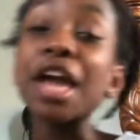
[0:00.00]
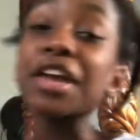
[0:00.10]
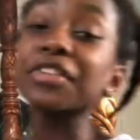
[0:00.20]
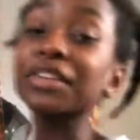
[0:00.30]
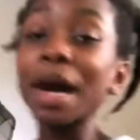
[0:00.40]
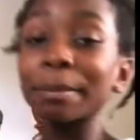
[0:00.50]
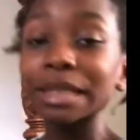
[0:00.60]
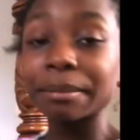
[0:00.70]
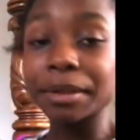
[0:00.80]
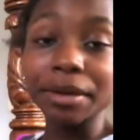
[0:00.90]
you should comment
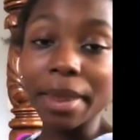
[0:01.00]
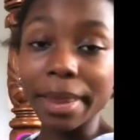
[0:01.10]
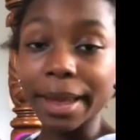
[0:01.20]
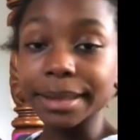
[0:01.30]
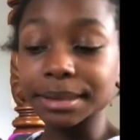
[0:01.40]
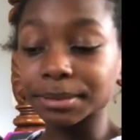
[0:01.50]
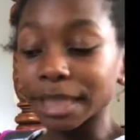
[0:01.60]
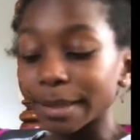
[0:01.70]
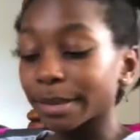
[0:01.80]
down below, like, subscribe,